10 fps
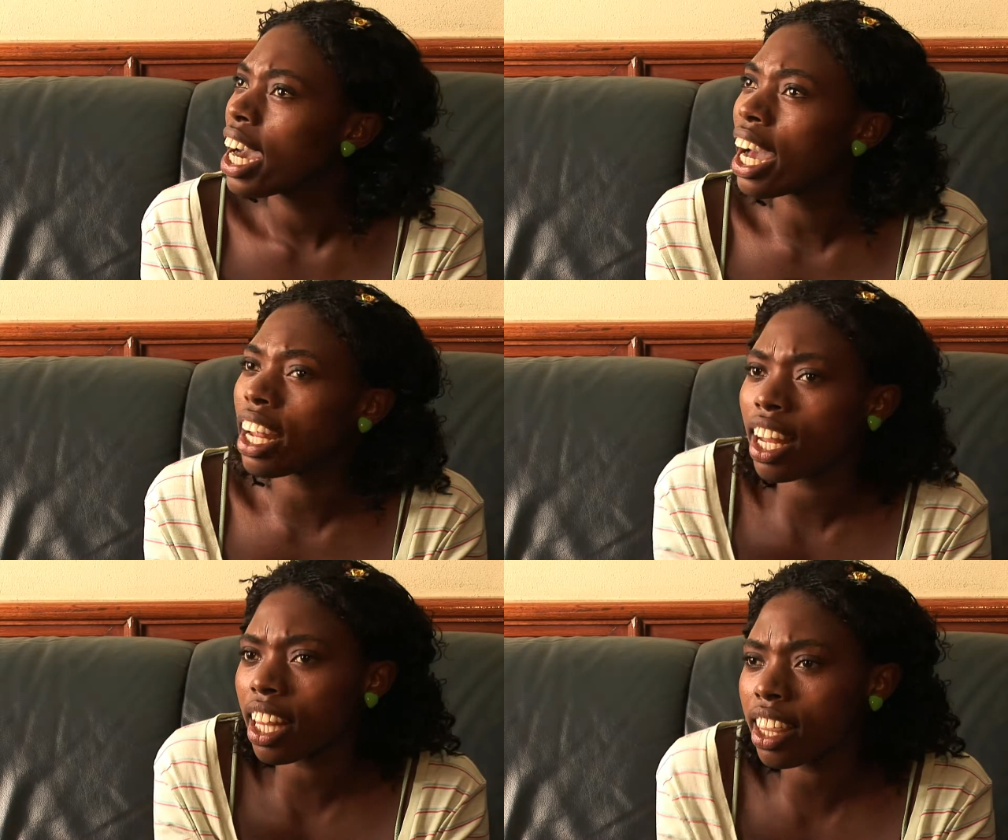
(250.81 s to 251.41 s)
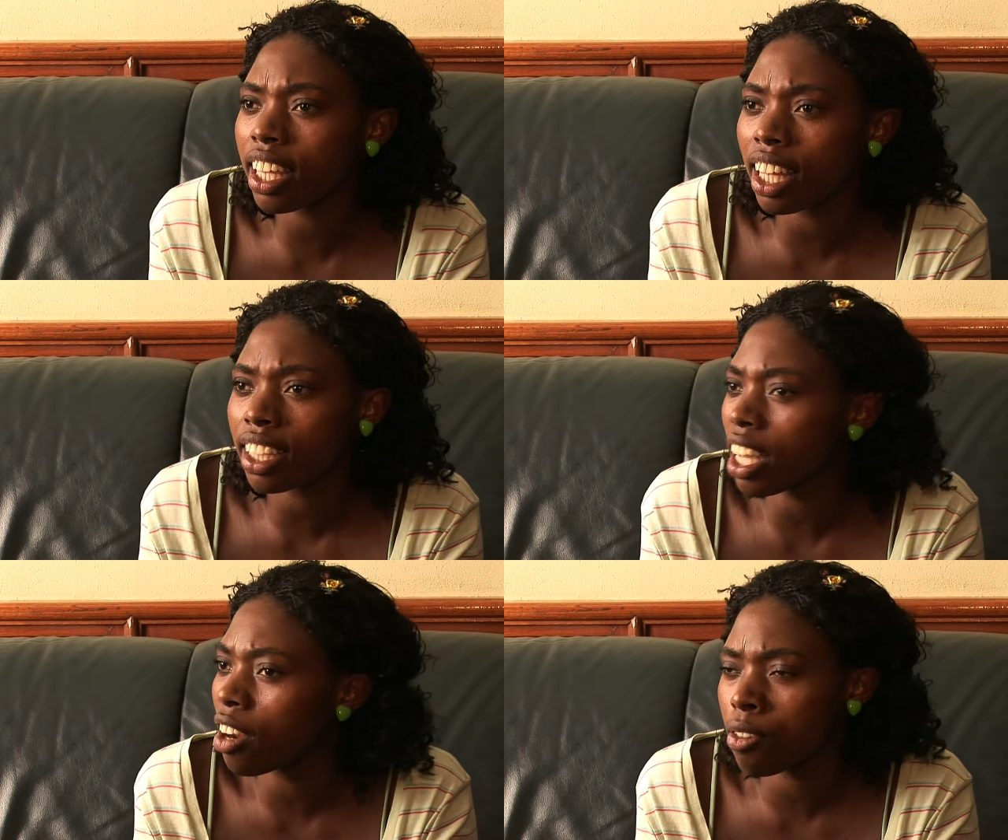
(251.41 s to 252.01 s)
And another thing
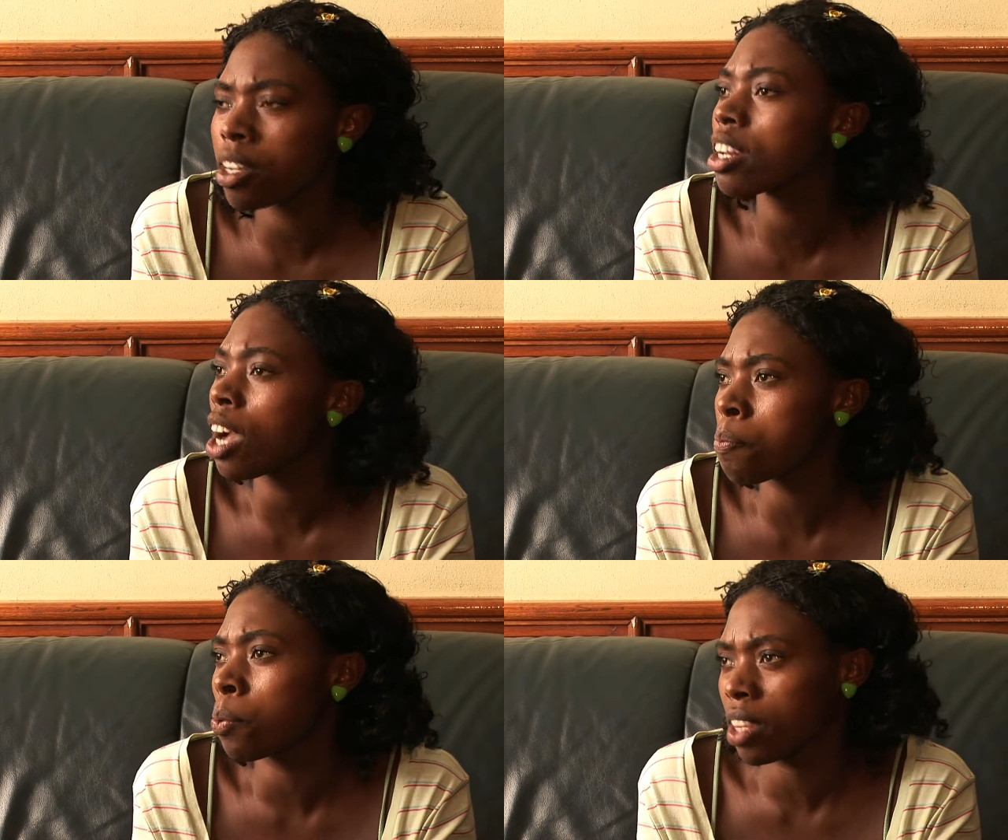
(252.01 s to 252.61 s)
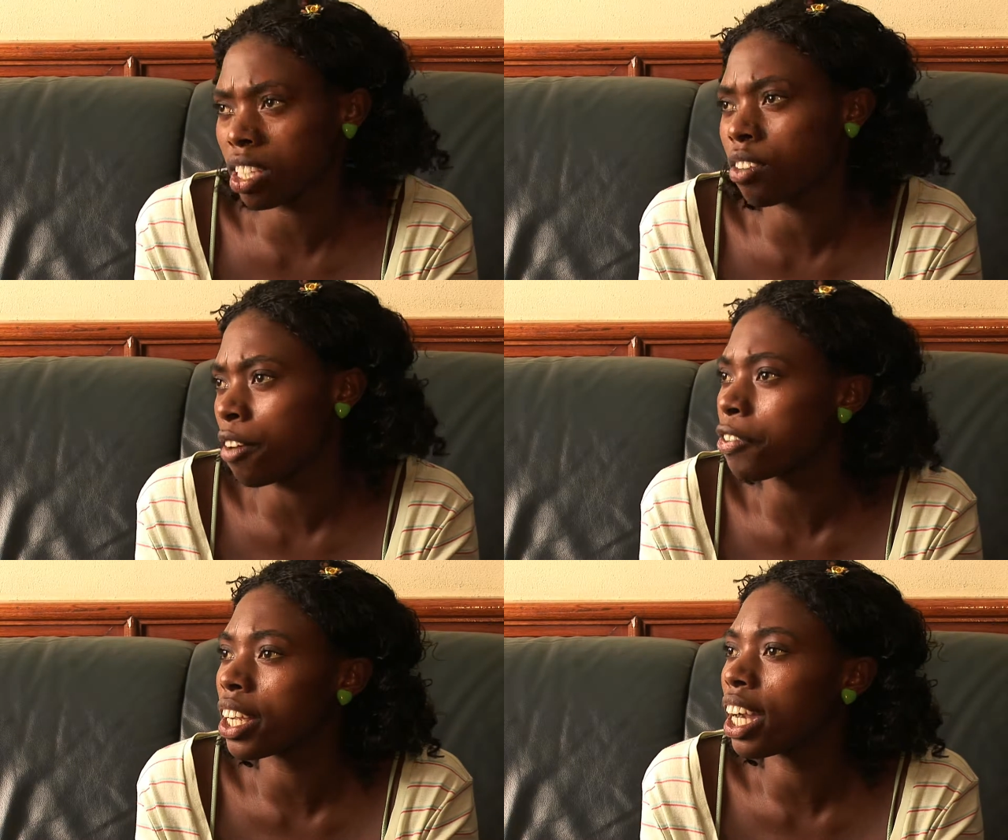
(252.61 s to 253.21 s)
that I'm really happy with Child
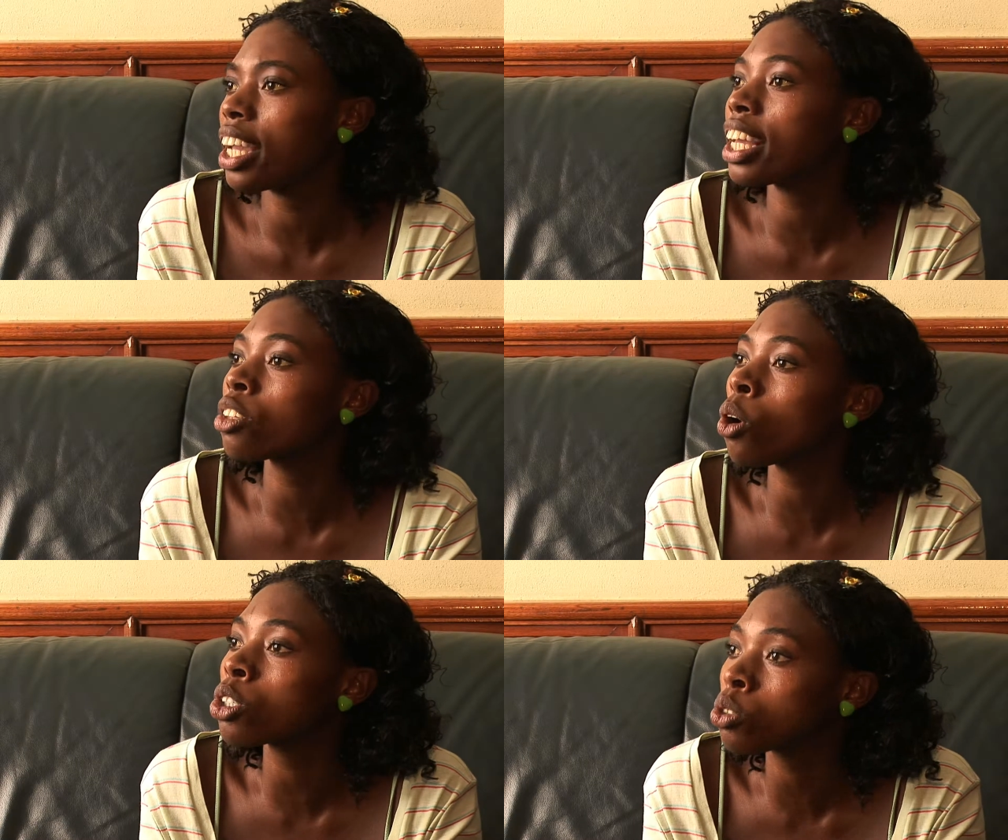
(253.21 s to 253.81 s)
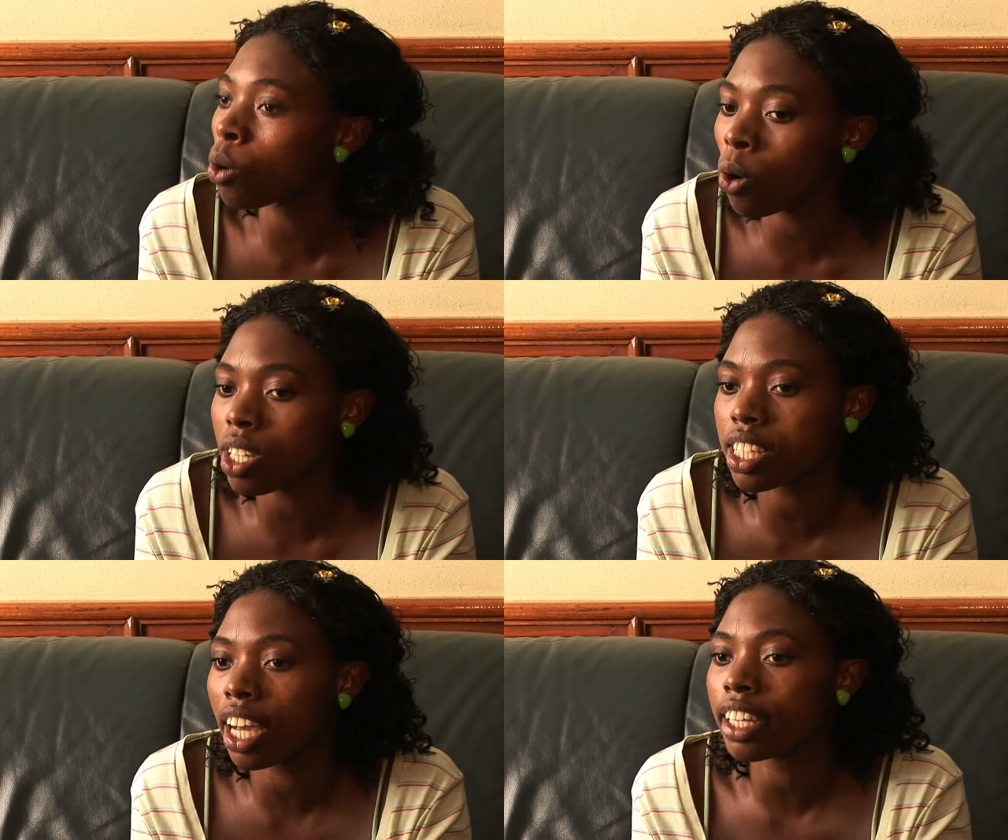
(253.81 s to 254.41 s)
Africa, it also goes
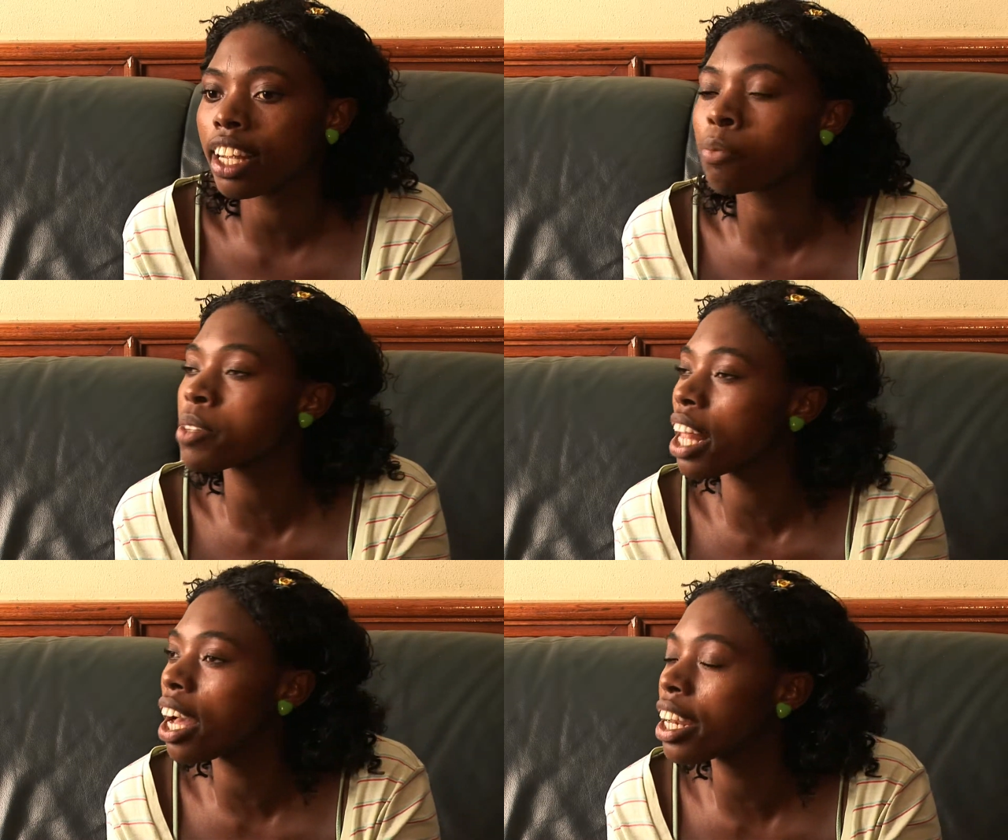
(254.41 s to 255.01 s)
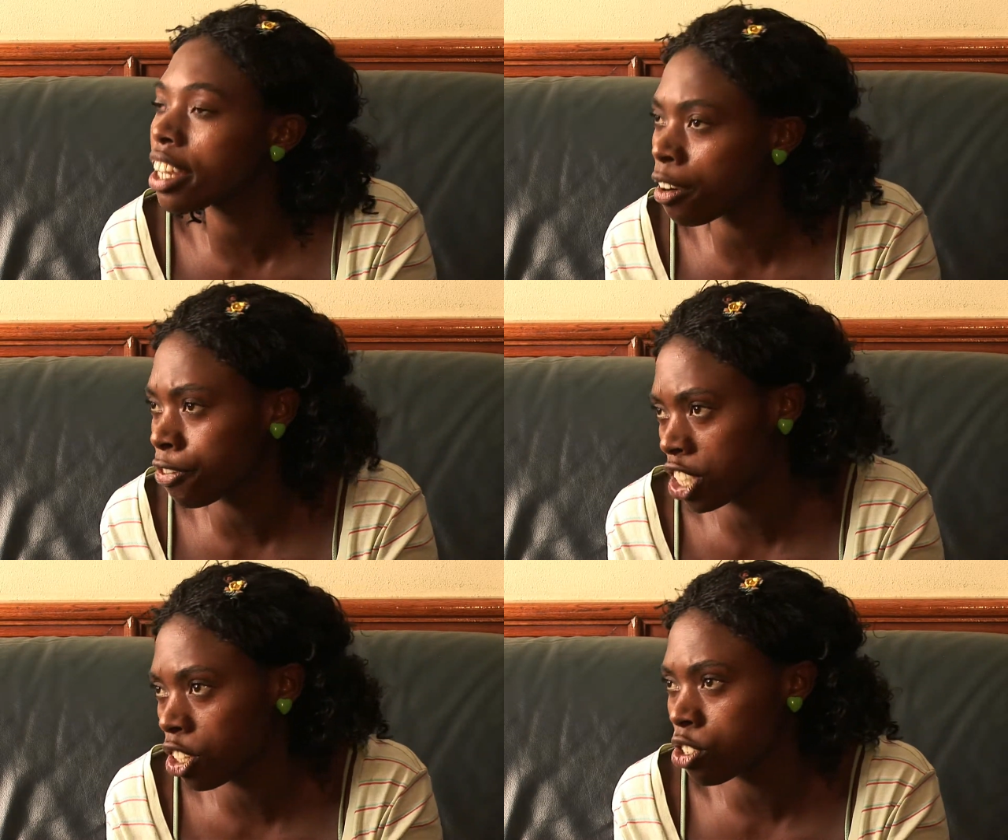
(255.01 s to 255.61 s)
and helps the deaf
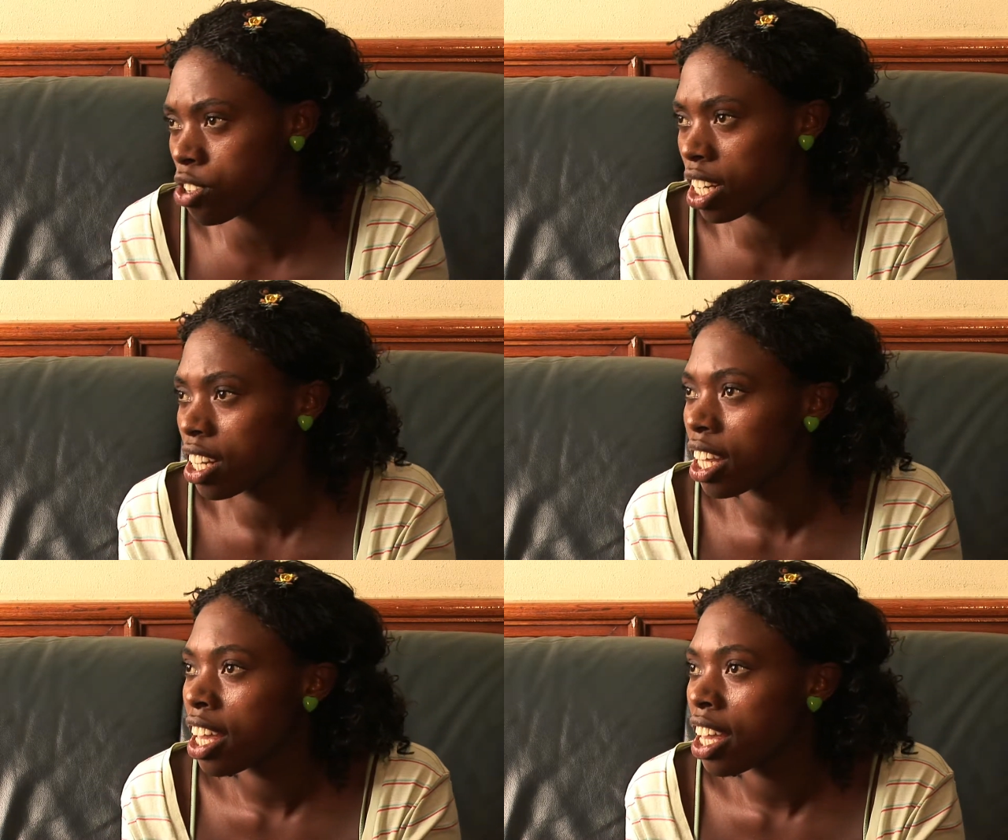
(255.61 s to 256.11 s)
children.